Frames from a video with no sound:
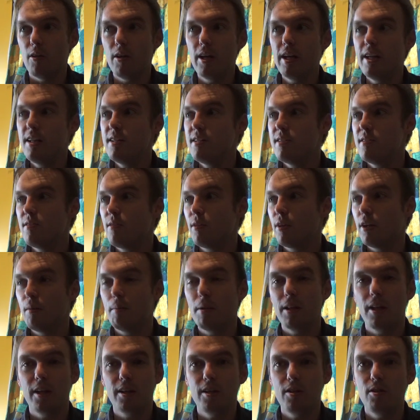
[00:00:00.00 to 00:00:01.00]
He's not going to
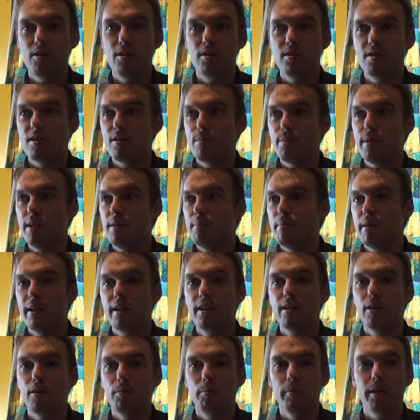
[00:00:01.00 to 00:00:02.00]
be like, you didn't spend
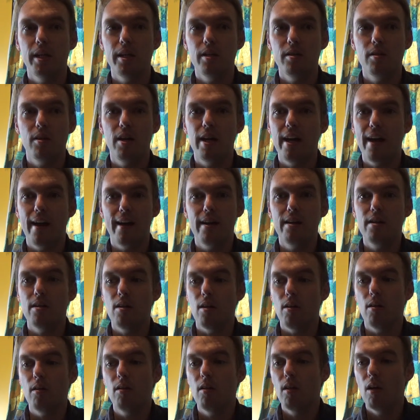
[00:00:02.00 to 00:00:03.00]
money on me, I hate
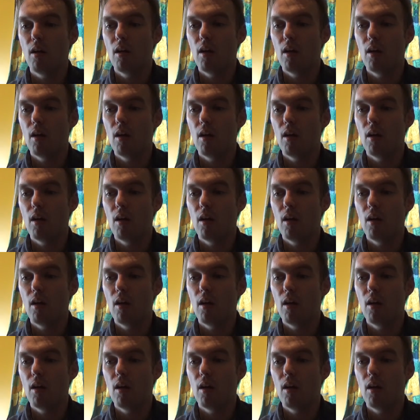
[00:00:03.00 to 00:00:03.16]
you.